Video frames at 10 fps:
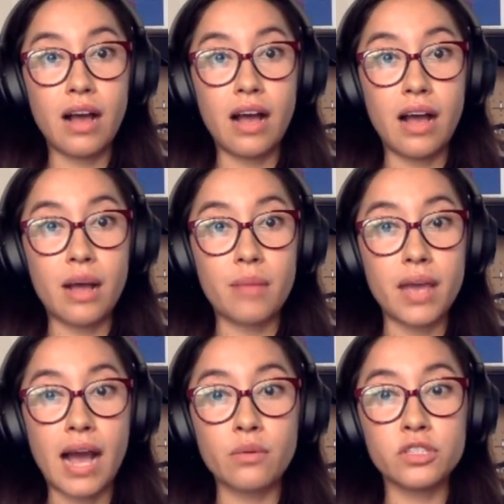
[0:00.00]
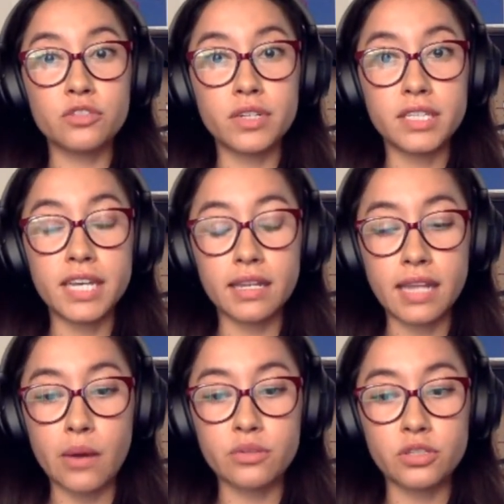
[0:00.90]
I was really
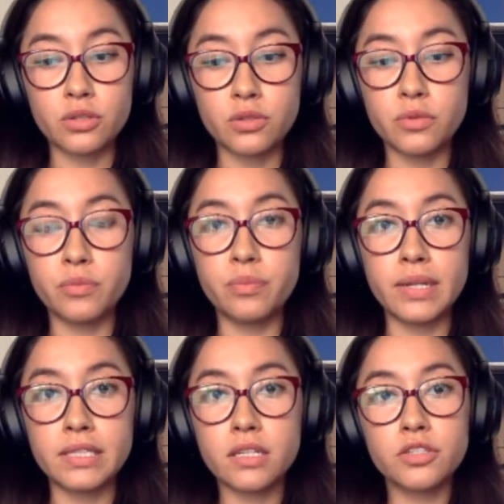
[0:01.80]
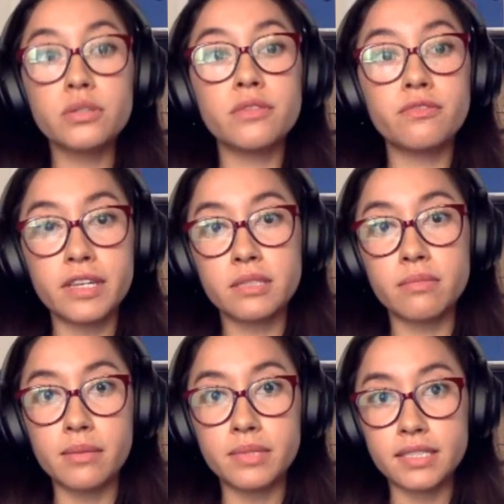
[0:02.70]
allowed to essentially fix
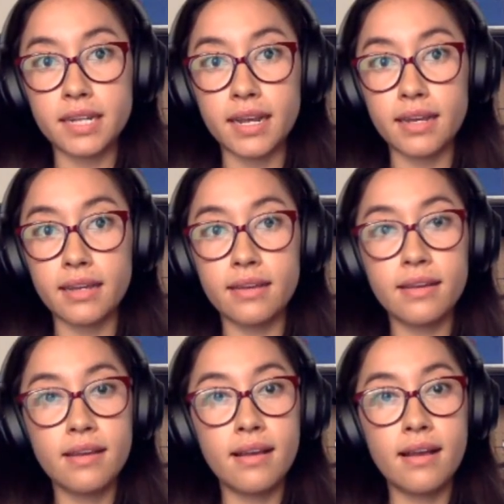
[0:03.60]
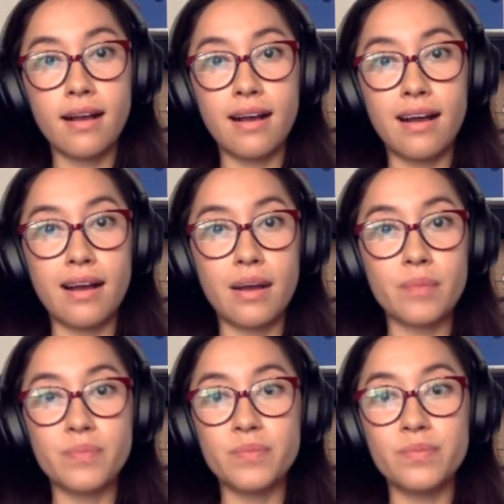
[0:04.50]
my mistake,
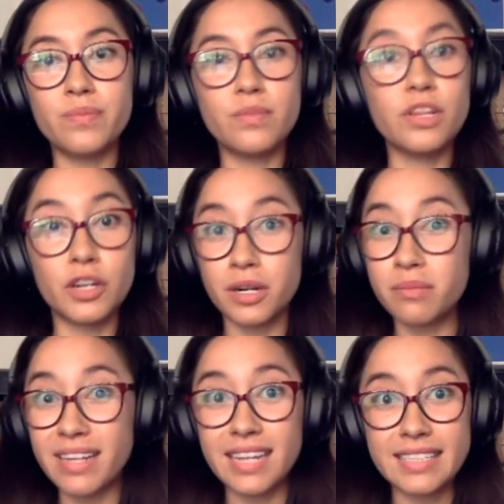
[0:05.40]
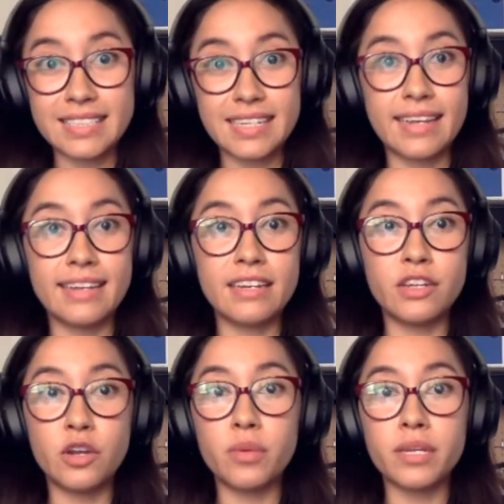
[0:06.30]
learn my lesson.
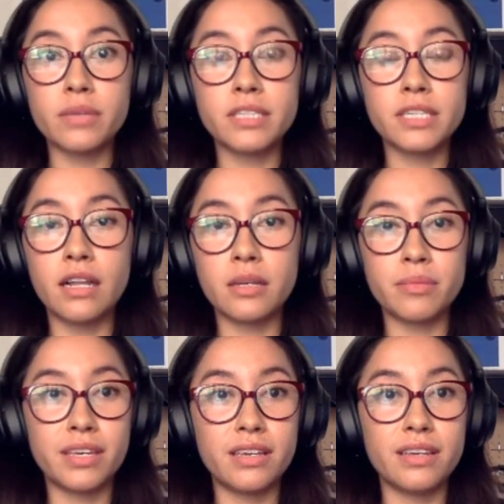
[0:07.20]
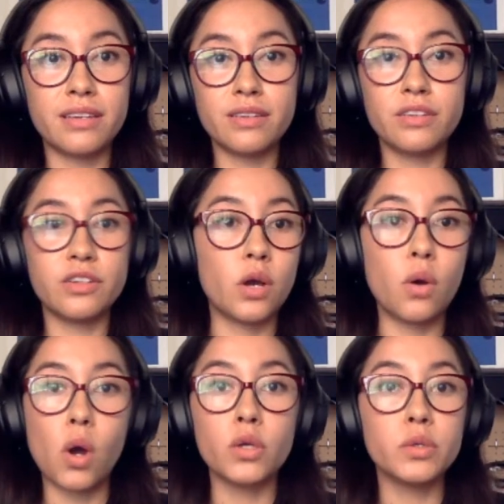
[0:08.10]
Nobody was telling me, you
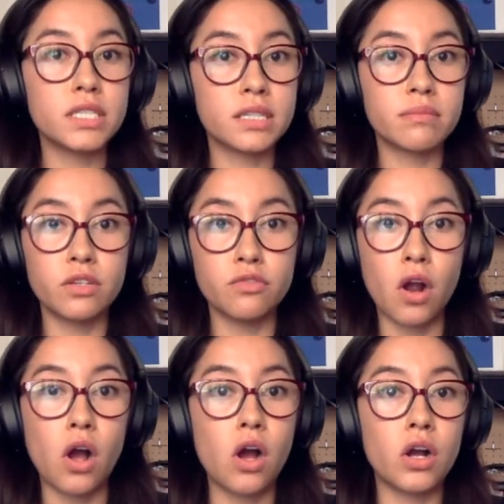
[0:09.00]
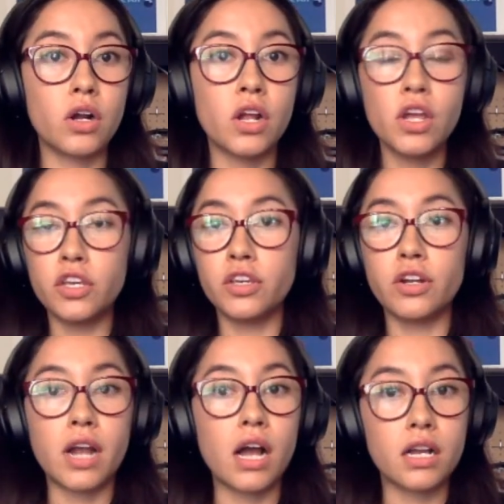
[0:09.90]
know, oh, you did something wrong.
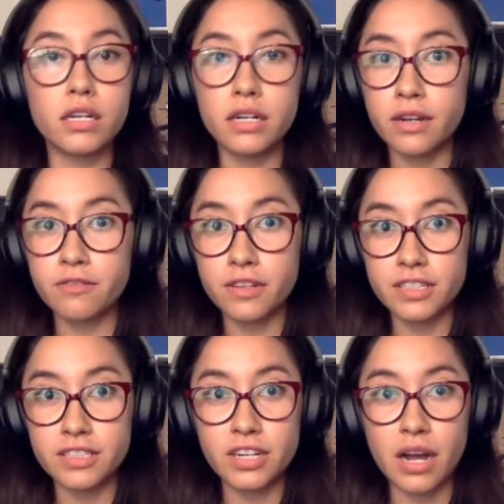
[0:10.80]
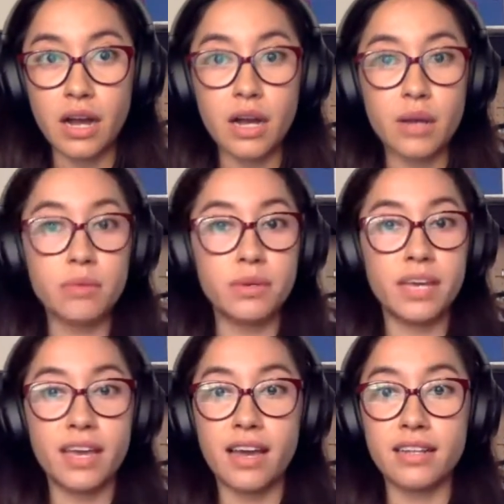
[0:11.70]
You're not good enough for this job. You
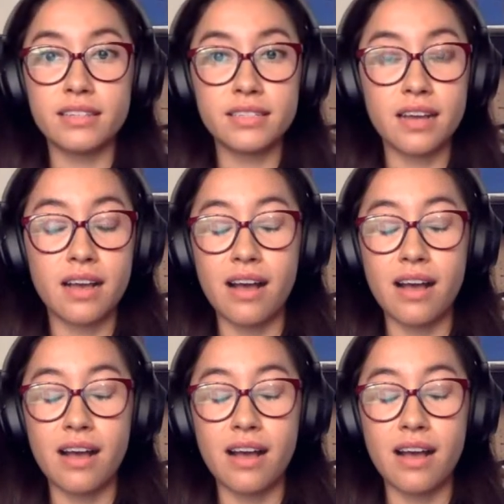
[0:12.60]
can't